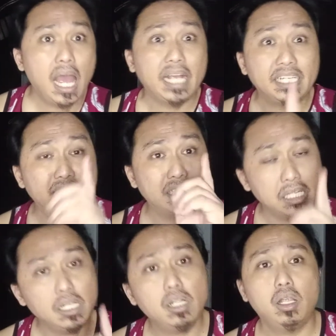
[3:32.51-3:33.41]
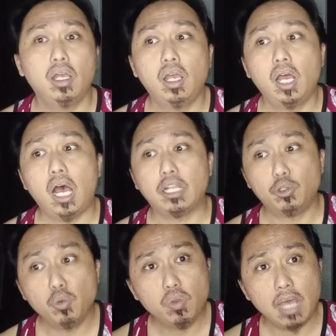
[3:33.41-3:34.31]
I can still
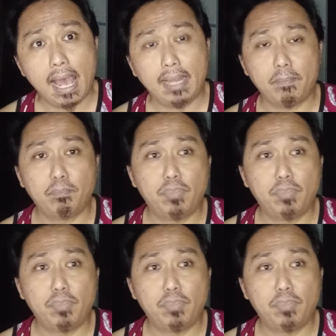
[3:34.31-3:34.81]
do that.